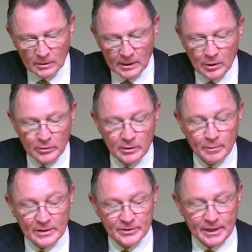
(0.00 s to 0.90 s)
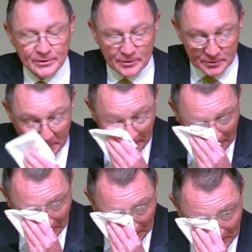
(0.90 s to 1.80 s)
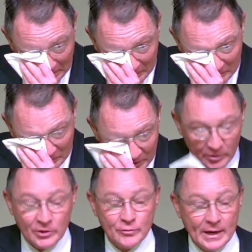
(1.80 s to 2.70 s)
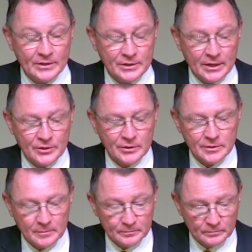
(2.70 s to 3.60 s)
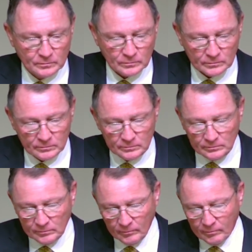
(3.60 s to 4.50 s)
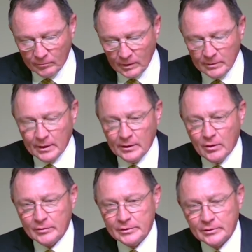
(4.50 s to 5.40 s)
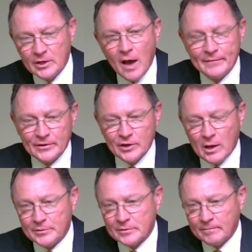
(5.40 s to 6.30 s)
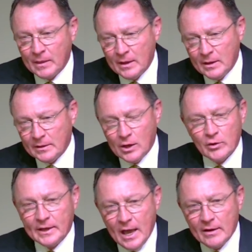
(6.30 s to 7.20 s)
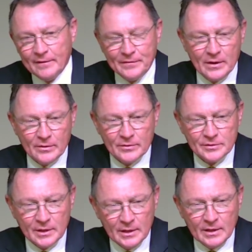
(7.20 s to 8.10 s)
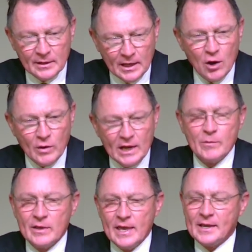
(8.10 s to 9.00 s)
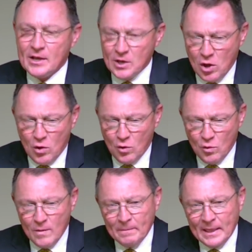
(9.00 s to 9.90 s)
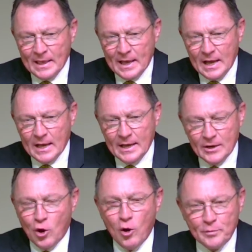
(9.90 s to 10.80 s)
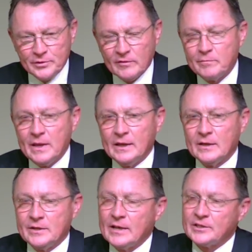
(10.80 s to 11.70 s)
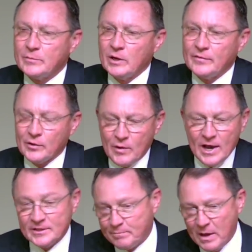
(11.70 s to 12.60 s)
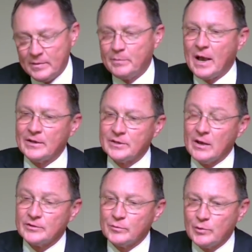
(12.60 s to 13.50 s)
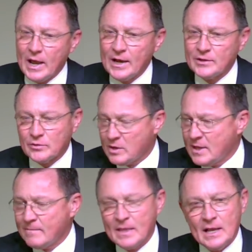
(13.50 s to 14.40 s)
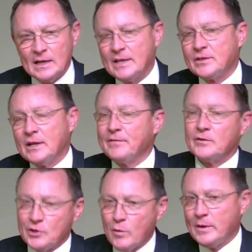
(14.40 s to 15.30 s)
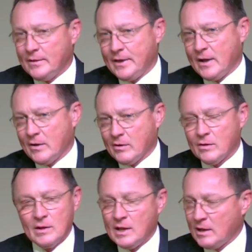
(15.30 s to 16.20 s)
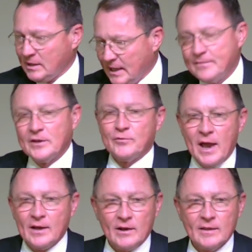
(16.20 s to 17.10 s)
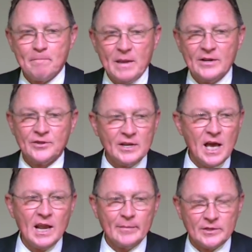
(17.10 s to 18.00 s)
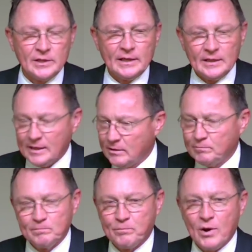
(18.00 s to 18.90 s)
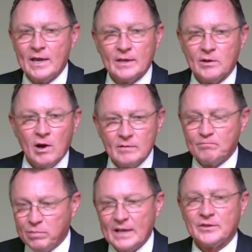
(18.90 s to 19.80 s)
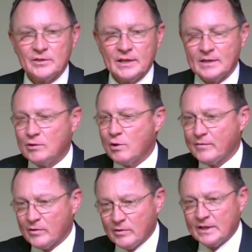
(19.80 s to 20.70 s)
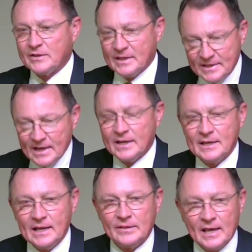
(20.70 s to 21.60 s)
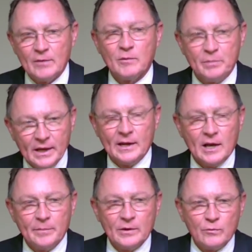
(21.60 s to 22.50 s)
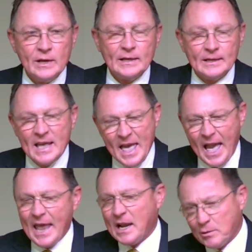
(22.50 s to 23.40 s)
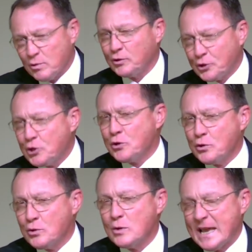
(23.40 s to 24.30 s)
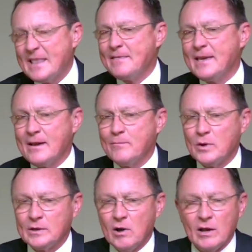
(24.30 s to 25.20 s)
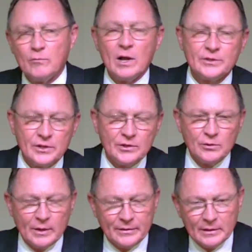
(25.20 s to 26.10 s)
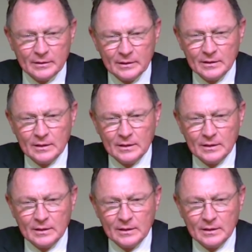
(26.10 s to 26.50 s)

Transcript: They go to the bus stations. They go to train stations. They go to coffee shops. They go to county fairs. They go anywhere they can go uh, in hopes of being a testimony for Christ, maybe pass out some tracts or listen, if there's nobody there, Leave the tract on a bench anonymously and then pray that God blesses it and whoever is intended to get that will pick it up and read it and it will do in them what God wants to do with it.